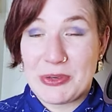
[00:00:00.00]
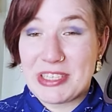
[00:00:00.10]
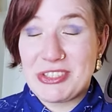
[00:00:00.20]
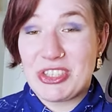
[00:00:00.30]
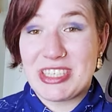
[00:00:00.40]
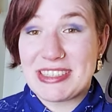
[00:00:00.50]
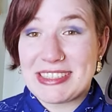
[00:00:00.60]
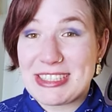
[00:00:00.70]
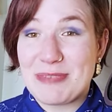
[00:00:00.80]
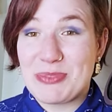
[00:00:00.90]
Or at least she
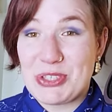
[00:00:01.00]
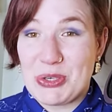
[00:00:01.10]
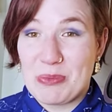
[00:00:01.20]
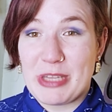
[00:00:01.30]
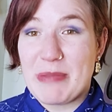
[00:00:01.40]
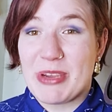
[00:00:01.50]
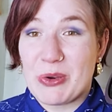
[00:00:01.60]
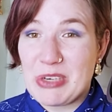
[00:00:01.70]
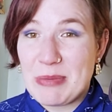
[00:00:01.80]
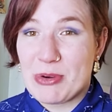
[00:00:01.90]
didn't seem to, blaming
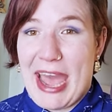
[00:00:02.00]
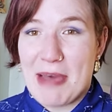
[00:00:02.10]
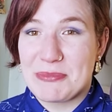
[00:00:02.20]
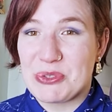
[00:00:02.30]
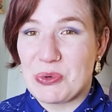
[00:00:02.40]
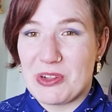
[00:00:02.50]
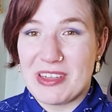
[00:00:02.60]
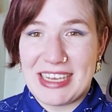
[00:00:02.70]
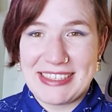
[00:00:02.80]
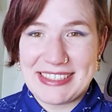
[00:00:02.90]
her neighbor
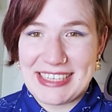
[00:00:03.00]
Abdul and